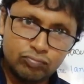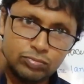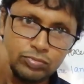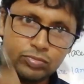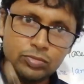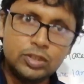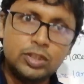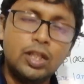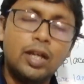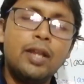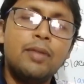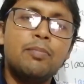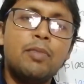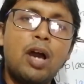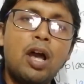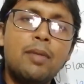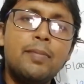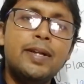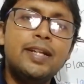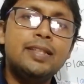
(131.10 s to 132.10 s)

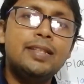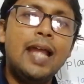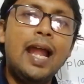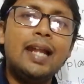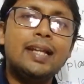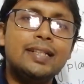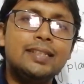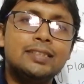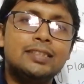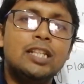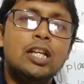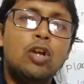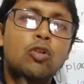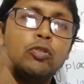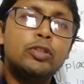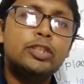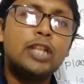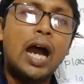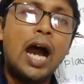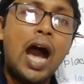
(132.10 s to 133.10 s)
environment that is
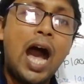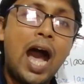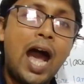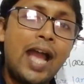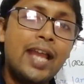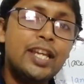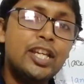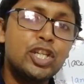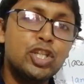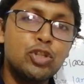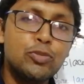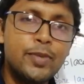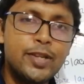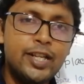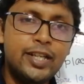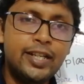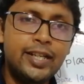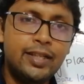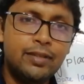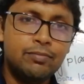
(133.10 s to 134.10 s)
with high
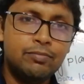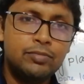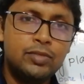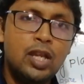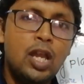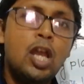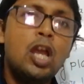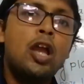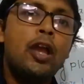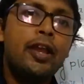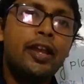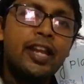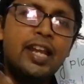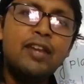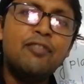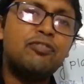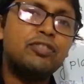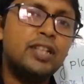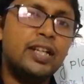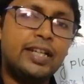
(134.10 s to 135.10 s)
humidity.
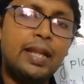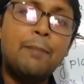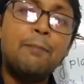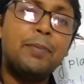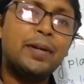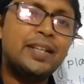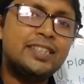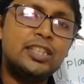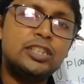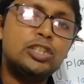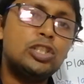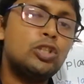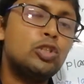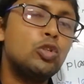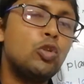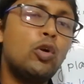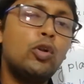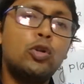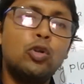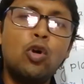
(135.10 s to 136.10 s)
If the temperature is
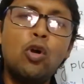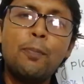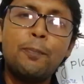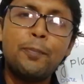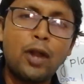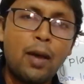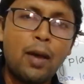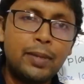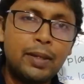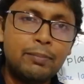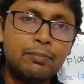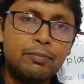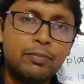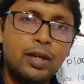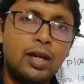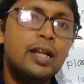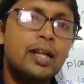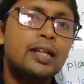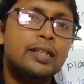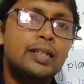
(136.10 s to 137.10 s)
low, no problem.
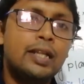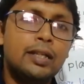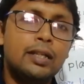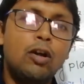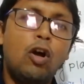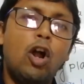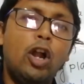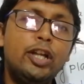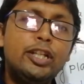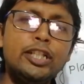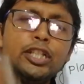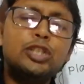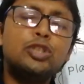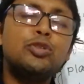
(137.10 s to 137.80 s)
Altitude